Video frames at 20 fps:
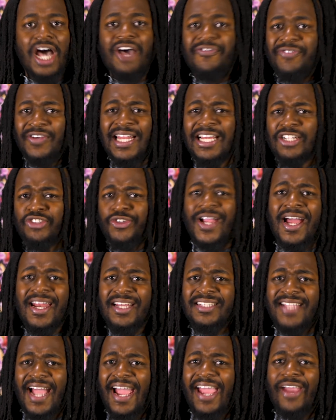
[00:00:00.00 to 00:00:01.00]
I feel like
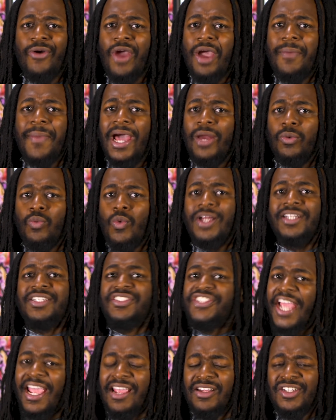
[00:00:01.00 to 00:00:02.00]
Dragonic Diagram at 1
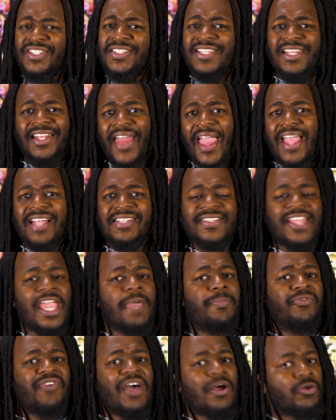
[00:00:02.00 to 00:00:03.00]
changes the
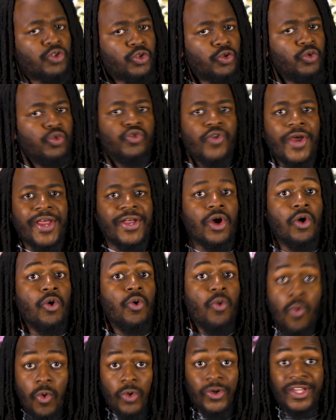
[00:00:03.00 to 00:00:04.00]
landscape of how True
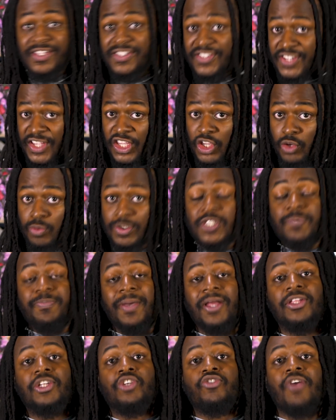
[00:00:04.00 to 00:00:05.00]
Draco or continuous
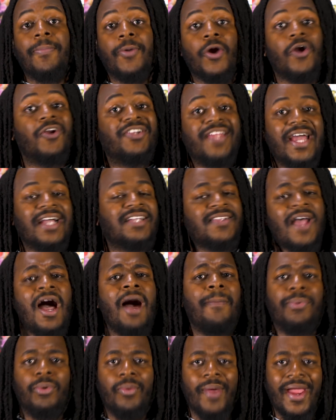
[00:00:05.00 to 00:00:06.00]
spell and trap card decks
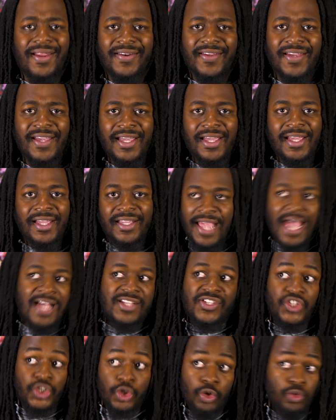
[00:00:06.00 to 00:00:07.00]
operate.
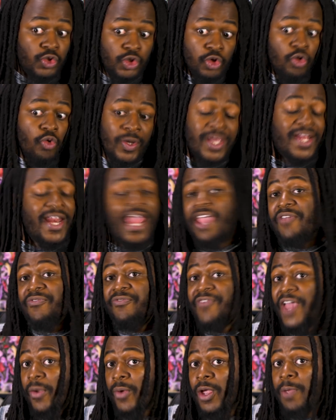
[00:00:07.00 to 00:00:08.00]
Yes, you do get a
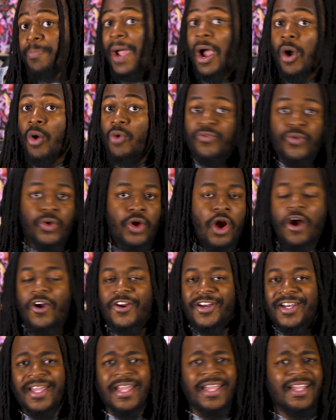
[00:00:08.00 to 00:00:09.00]
very powerful
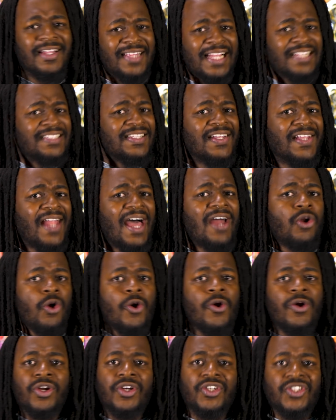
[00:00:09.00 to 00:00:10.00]
card that's a lot
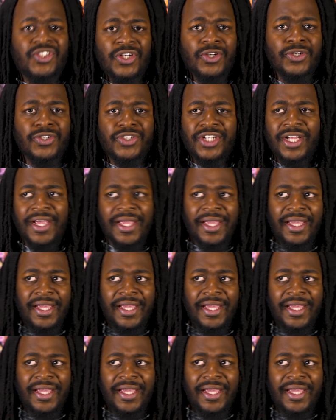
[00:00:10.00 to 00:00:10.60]
harder to search